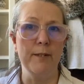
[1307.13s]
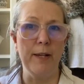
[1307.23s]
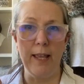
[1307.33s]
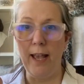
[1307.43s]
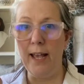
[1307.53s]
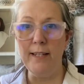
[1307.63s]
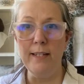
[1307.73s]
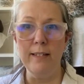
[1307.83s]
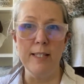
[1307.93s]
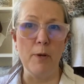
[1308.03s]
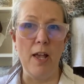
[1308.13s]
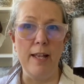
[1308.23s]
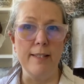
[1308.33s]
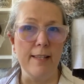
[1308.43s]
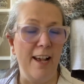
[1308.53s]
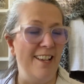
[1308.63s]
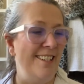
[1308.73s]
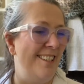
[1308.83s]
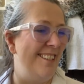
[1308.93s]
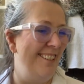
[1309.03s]
to my head. It's about head
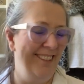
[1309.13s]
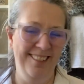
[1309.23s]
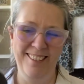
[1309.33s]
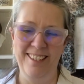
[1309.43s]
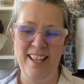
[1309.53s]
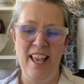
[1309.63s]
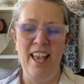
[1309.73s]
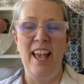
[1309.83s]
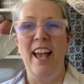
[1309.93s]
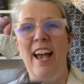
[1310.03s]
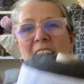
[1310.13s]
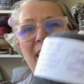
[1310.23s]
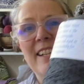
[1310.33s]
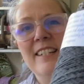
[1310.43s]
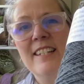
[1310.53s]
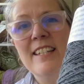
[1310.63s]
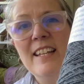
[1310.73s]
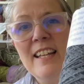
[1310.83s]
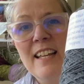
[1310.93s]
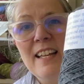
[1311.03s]
size. And
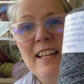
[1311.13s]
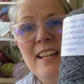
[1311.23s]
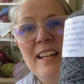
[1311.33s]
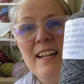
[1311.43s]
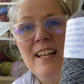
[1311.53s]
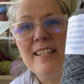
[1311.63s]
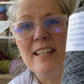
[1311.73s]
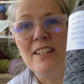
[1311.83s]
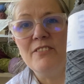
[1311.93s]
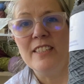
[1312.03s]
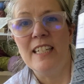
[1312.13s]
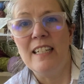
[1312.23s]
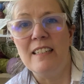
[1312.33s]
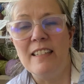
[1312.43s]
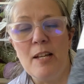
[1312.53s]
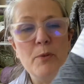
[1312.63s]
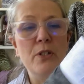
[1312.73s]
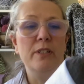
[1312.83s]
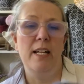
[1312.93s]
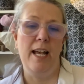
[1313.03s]
it's a lovely
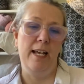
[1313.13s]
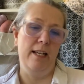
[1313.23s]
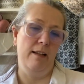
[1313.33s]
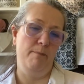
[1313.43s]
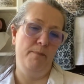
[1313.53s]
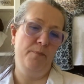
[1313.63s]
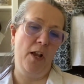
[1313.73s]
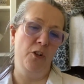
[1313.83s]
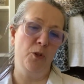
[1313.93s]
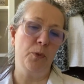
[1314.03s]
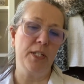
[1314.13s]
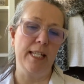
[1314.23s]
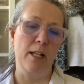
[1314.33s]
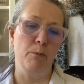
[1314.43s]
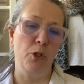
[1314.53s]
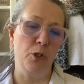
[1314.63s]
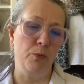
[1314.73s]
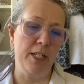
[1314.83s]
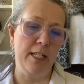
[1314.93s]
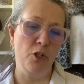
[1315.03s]
label. 100% pure
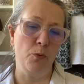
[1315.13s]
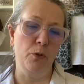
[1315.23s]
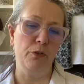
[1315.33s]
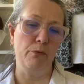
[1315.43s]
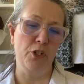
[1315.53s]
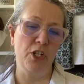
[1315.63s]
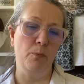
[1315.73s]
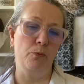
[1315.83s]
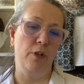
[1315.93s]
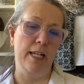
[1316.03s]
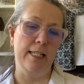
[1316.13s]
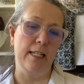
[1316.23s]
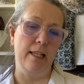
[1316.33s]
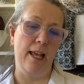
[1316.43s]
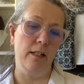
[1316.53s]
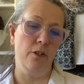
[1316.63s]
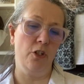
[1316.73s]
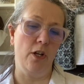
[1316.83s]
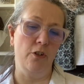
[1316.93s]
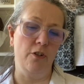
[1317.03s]
British wool from sheep raised in the English
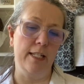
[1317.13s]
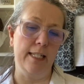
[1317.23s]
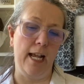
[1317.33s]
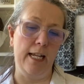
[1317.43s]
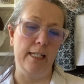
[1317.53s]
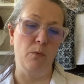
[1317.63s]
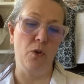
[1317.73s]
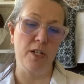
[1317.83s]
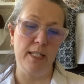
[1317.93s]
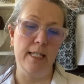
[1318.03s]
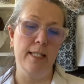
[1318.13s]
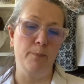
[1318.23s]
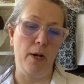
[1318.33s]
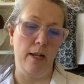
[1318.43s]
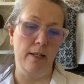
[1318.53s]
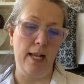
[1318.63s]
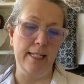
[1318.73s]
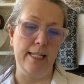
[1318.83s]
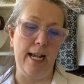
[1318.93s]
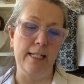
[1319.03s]
countryside, worsted, spun,
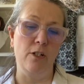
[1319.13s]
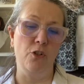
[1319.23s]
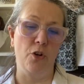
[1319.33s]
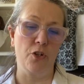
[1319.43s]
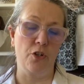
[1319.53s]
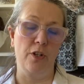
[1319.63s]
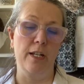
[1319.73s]
and dyed in Yorkshire